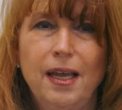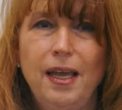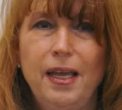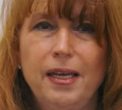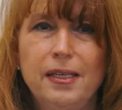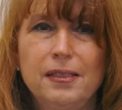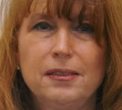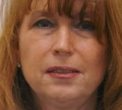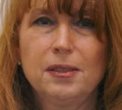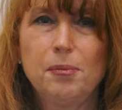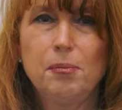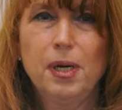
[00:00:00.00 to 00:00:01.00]

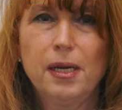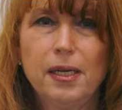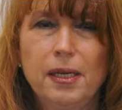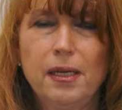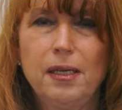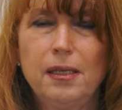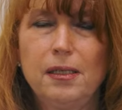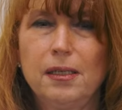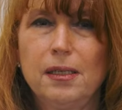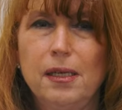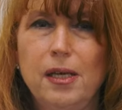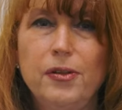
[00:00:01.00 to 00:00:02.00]
And my
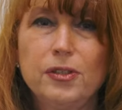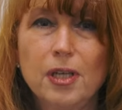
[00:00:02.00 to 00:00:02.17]
other